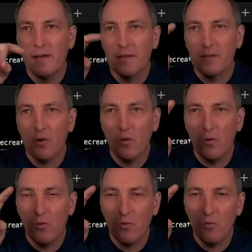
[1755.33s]

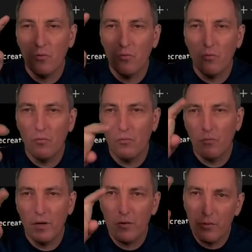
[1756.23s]
So
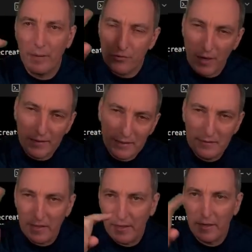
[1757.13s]
we could abstract it
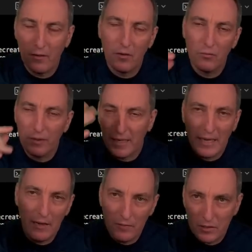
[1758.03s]
there, or we can
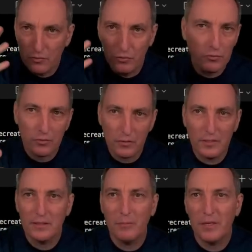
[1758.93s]
have it null. So
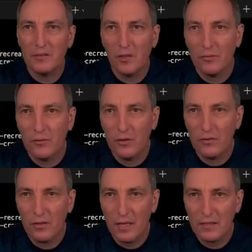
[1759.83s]
it depends on
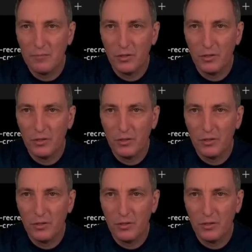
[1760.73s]
the things.